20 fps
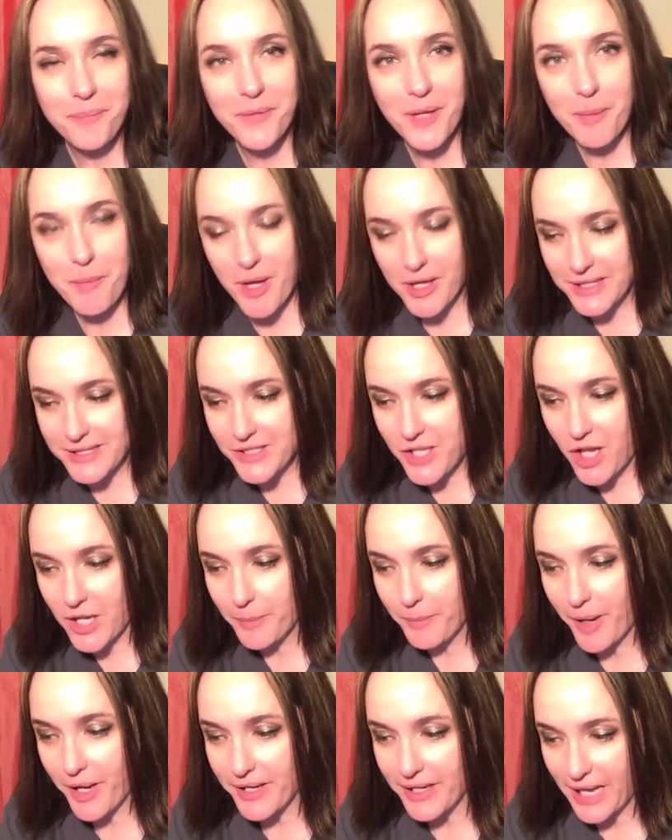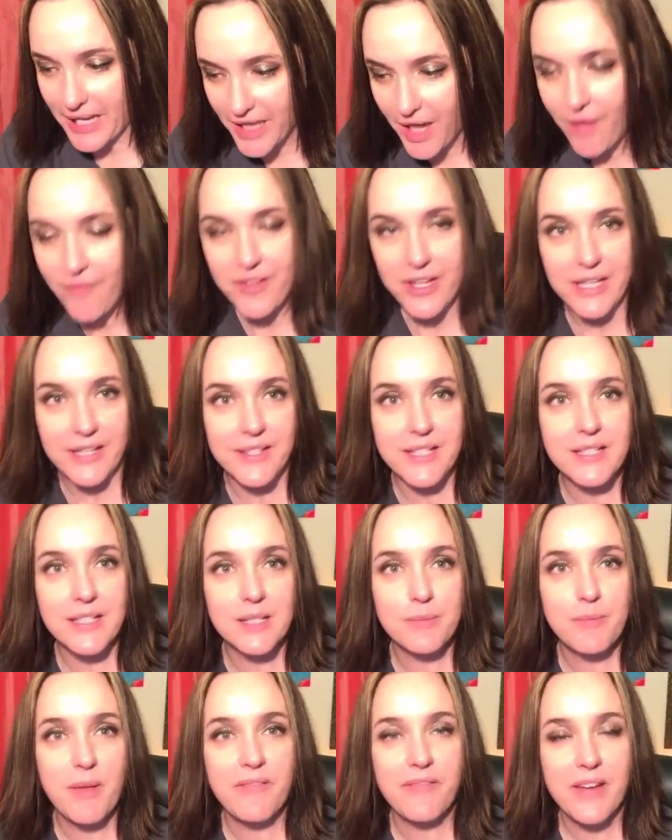Come on, let's talk about it. I love it. This
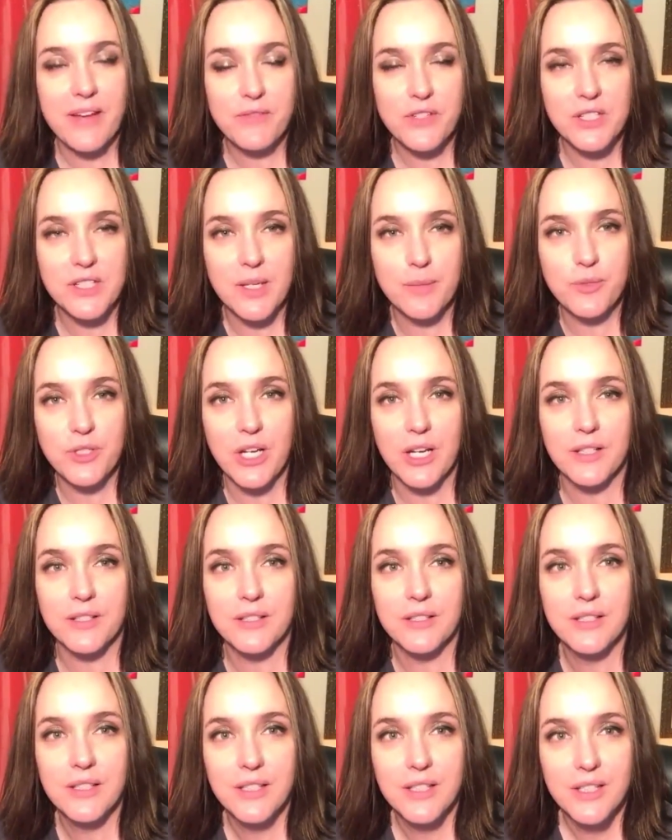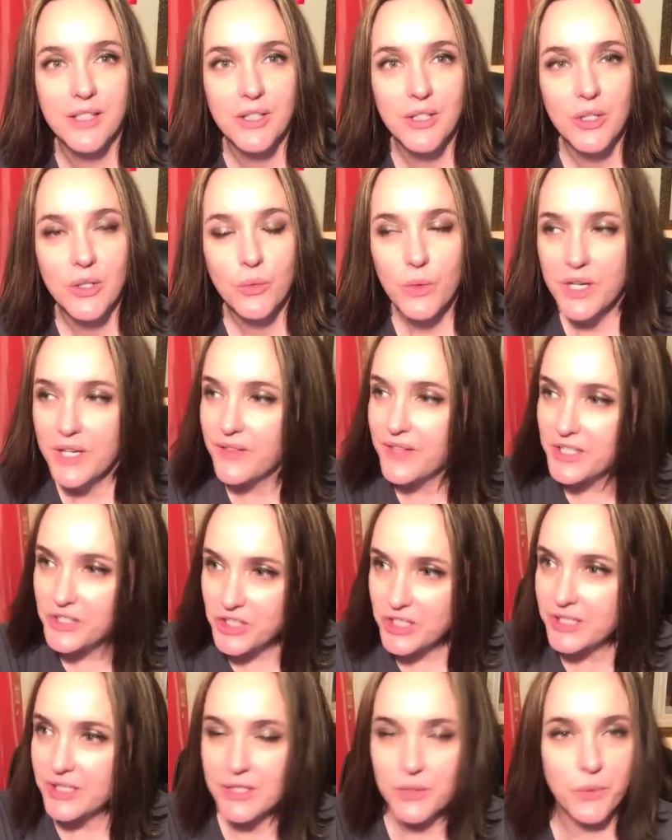is my favorite subject. What do you think
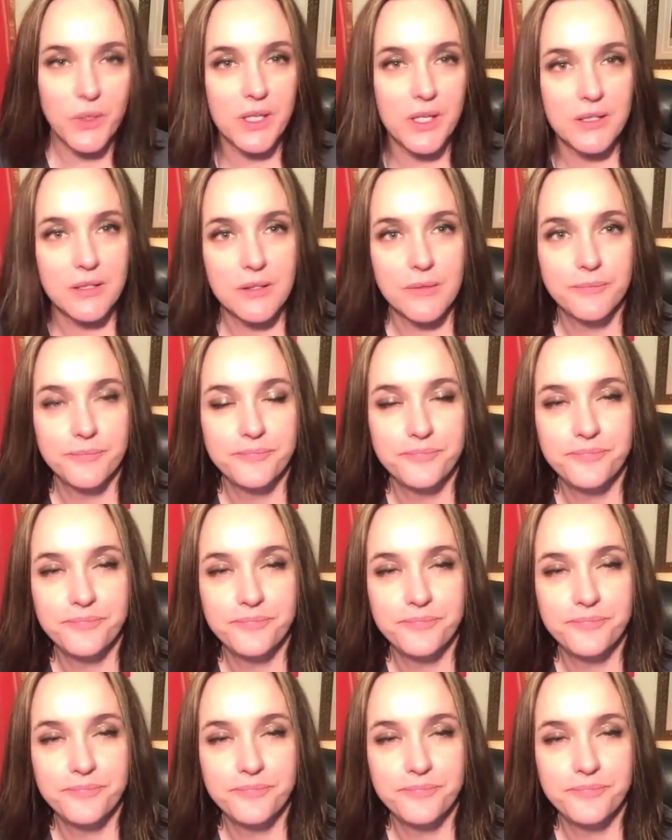Jesus was?